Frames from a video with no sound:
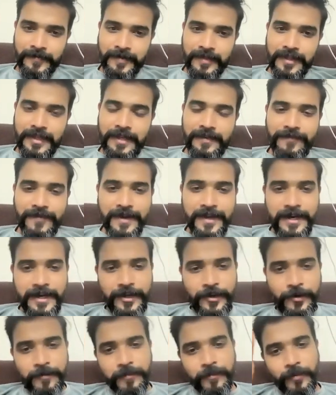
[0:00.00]
if I get
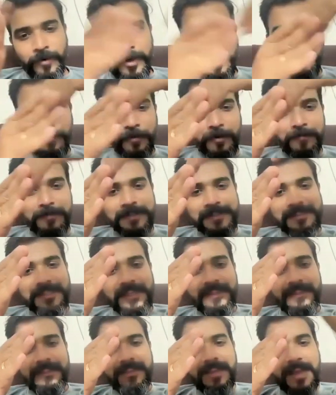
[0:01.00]
you more appointments
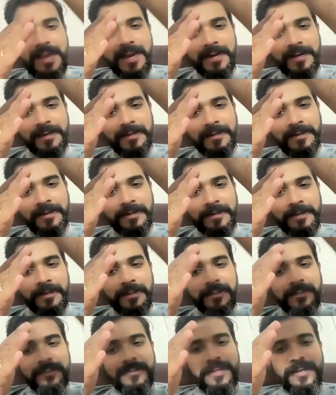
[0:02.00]
than that,
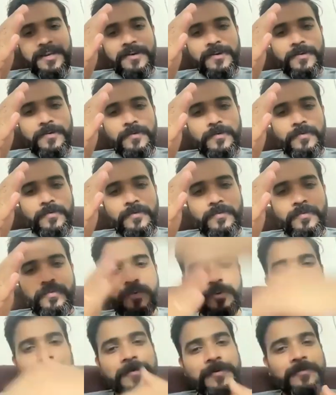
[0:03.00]
then would
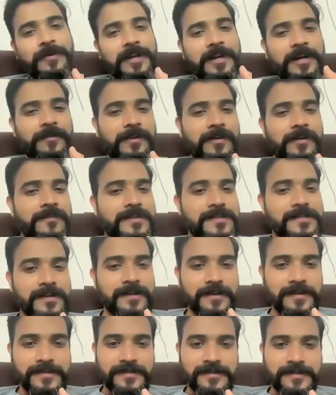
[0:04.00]
you be willing to invest in
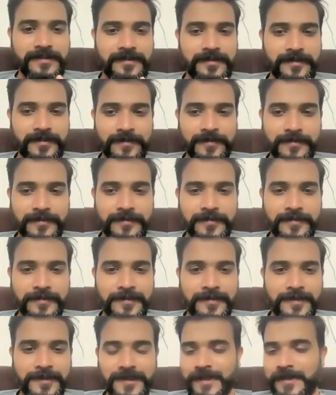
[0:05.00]
us?
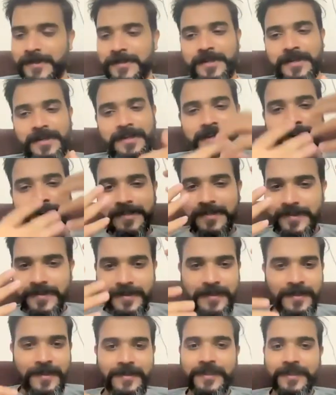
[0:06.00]
Like, yes.
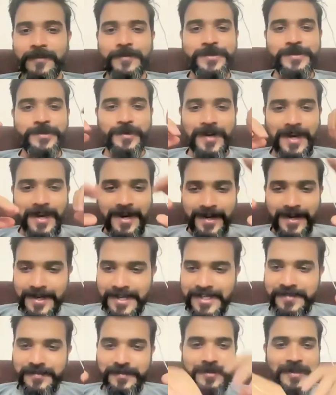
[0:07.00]
Then we showed our
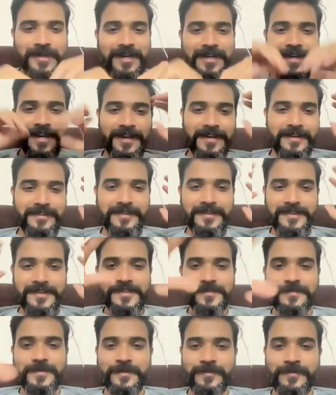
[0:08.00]
dashboard, like, hey, this is
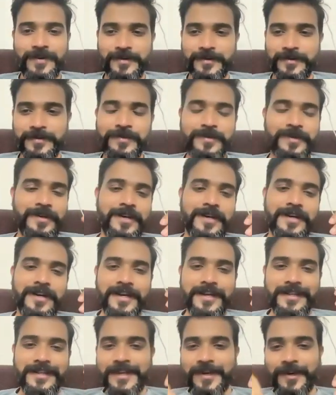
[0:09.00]
what we do.
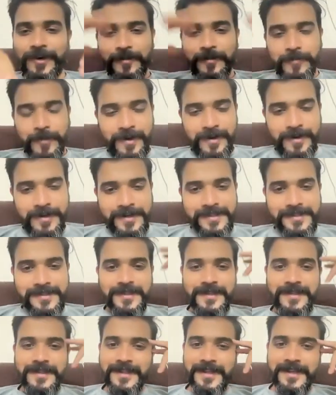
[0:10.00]
And they got bonkers,
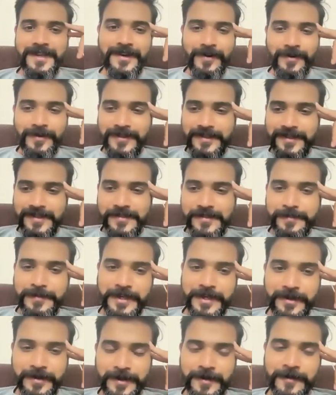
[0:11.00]
like, oh, this is
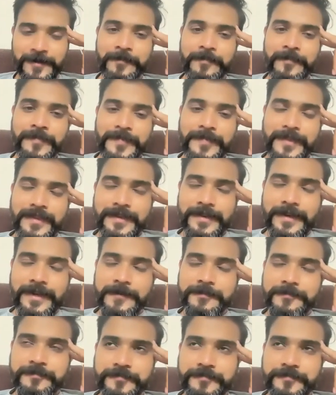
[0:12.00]
pretty good, right?